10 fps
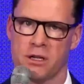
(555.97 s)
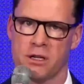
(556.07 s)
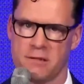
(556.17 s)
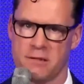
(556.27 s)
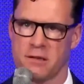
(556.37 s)

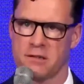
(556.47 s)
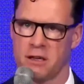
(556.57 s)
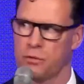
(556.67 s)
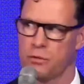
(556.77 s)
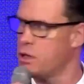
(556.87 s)

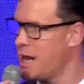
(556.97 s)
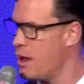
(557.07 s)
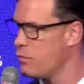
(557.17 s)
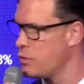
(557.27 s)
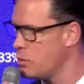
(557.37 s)
successful in our
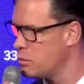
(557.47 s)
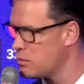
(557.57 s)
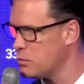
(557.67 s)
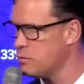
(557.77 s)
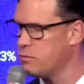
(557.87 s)
view sort
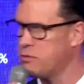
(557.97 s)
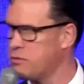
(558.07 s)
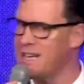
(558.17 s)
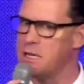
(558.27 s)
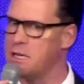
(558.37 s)
of
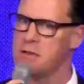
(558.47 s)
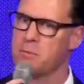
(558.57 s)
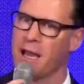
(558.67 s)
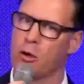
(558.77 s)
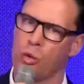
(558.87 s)
10 years
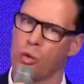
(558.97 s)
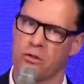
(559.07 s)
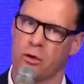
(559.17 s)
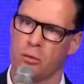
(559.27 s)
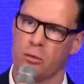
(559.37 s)
back or
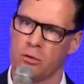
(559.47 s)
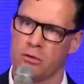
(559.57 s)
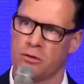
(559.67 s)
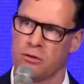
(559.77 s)
so was,